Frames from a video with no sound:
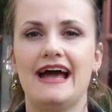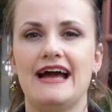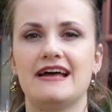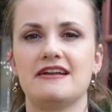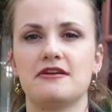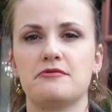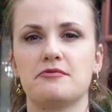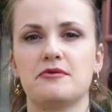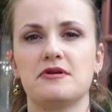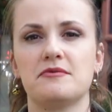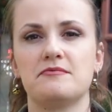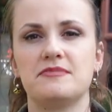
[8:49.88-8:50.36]

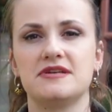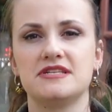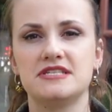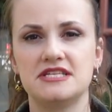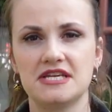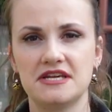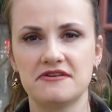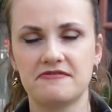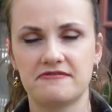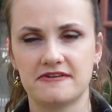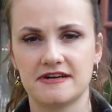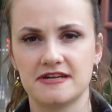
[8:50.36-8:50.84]
and it will be
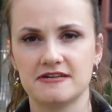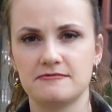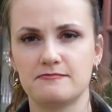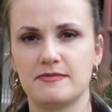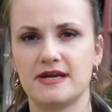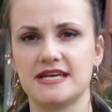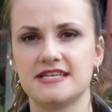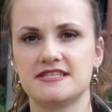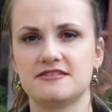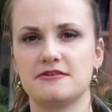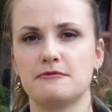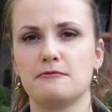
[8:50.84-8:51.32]
different
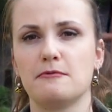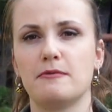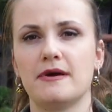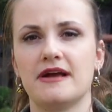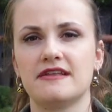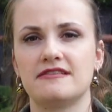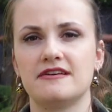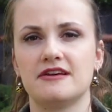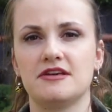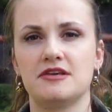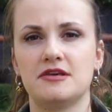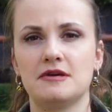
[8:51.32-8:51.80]
based on
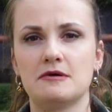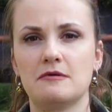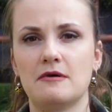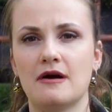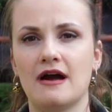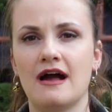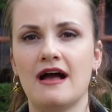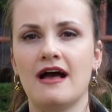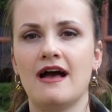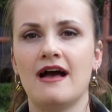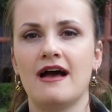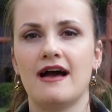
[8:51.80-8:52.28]
whether you
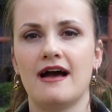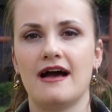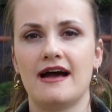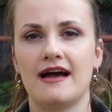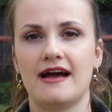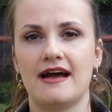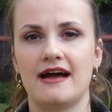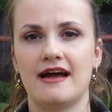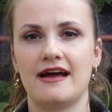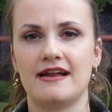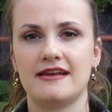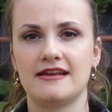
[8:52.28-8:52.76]
are
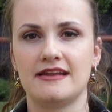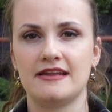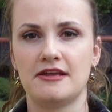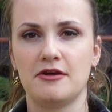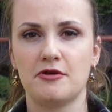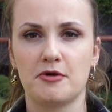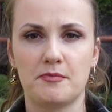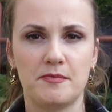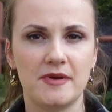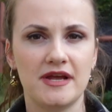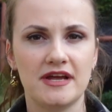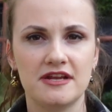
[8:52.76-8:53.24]
an
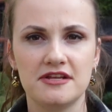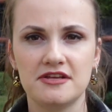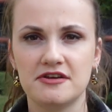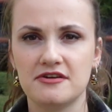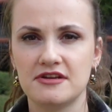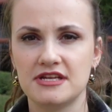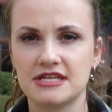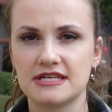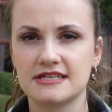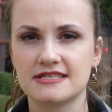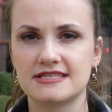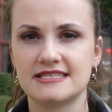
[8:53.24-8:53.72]
European
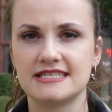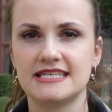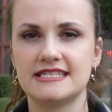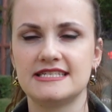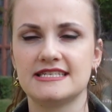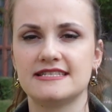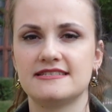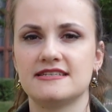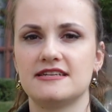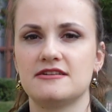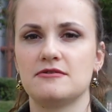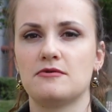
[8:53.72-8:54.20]
Union
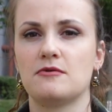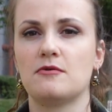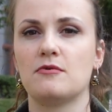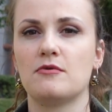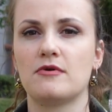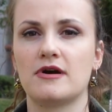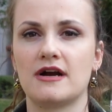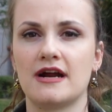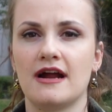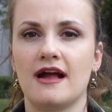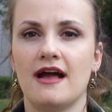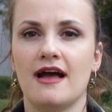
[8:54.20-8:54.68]
citizen
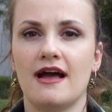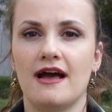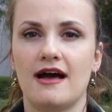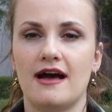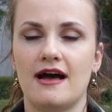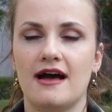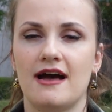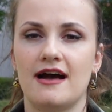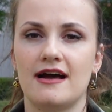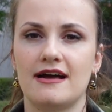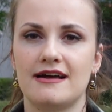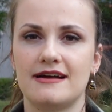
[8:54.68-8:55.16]
or
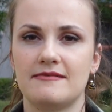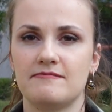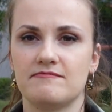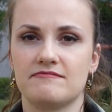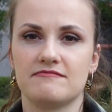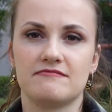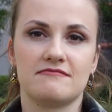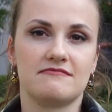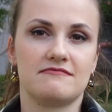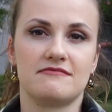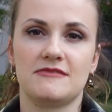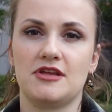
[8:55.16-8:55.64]

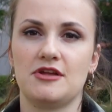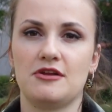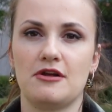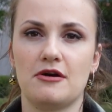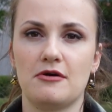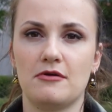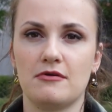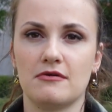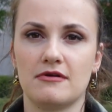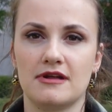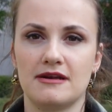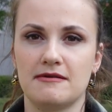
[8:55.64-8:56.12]

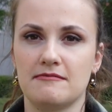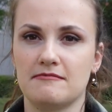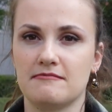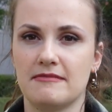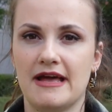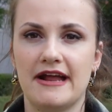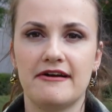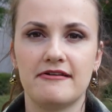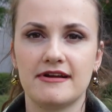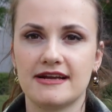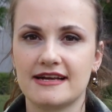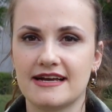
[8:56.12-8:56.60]
an
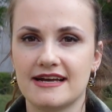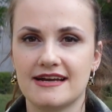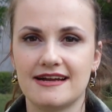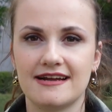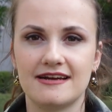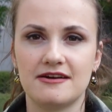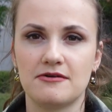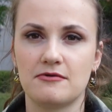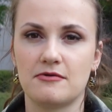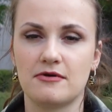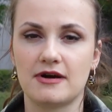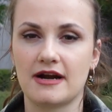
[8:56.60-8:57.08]

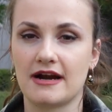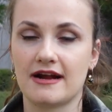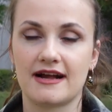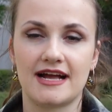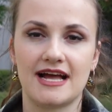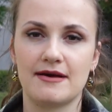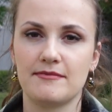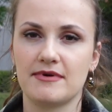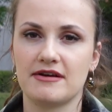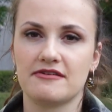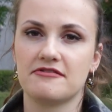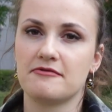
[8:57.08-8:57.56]
American or
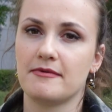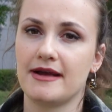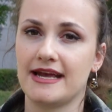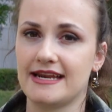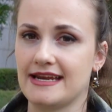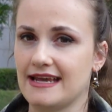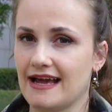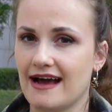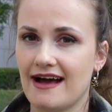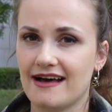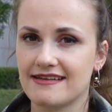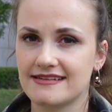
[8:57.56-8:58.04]
coming from
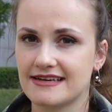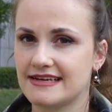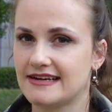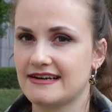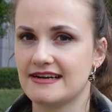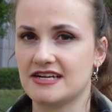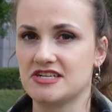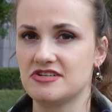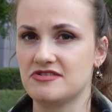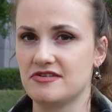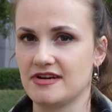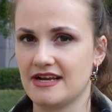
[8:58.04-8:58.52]
any other
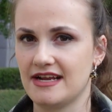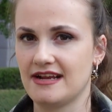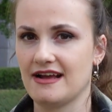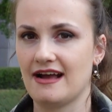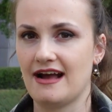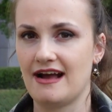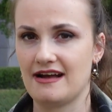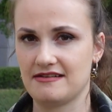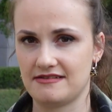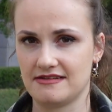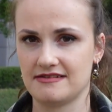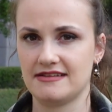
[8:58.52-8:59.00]
country
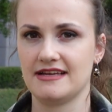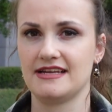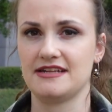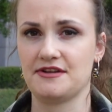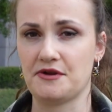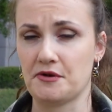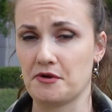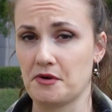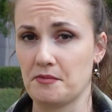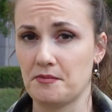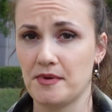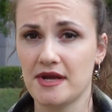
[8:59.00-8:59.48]
other
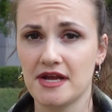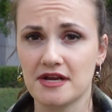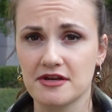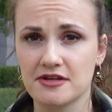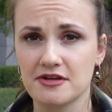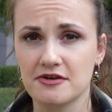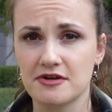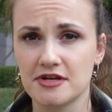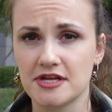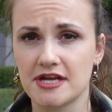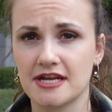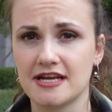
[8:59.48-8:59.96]
than European
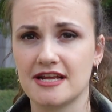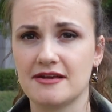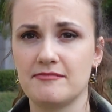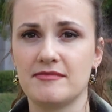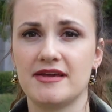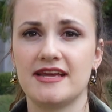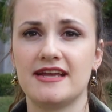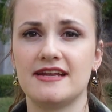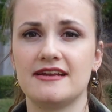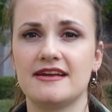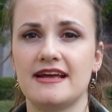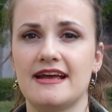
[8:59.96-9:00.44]
Union,
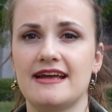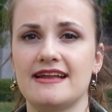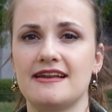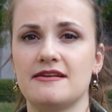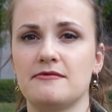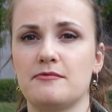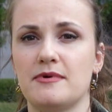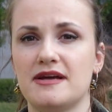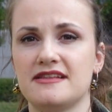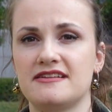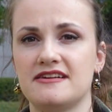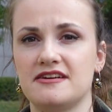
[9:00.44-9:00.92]

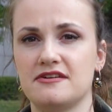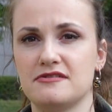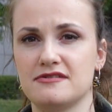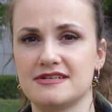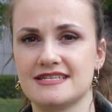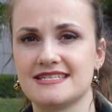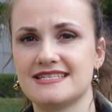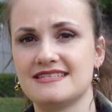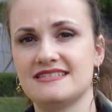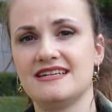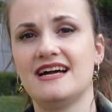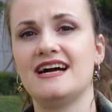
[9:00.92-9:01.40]
and whether
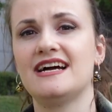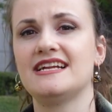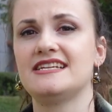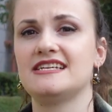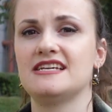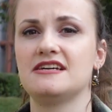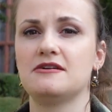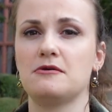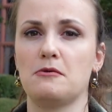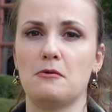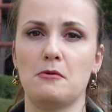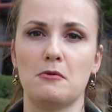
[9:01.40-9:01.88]
you're
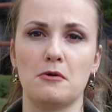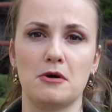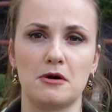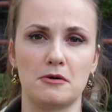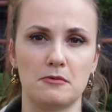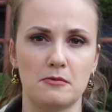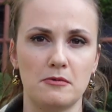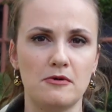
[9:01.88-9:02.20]
studying or